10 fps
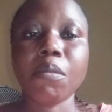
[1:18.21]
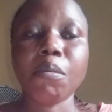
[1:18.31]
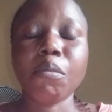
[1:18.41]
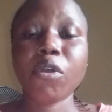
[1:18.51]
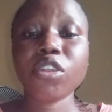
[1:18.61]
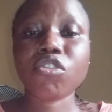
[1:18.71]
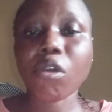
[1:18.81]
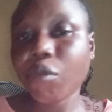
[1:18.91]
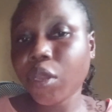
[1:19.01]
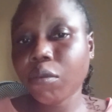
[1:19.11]

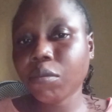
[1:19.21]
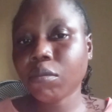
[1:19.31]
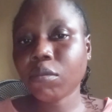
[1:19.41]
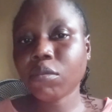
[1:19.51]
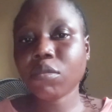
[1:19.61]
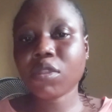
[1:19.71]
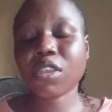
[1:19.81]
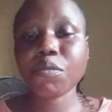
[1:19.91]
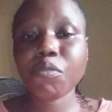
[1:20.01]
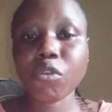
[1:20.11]
monitoring
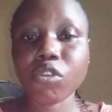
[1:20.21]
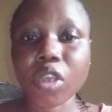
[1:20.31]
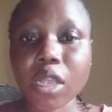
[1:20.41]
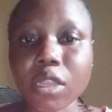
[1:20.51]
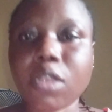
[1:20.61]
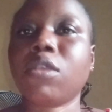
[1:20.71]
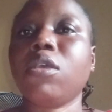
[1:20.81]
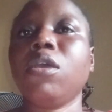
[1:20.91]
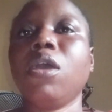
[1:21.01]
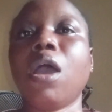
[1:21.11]
team projects
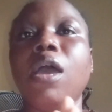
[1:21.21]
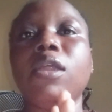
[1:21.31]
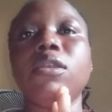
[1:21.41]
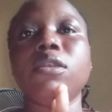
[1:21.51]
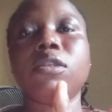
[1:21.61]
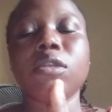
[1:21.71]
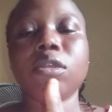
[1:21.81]
and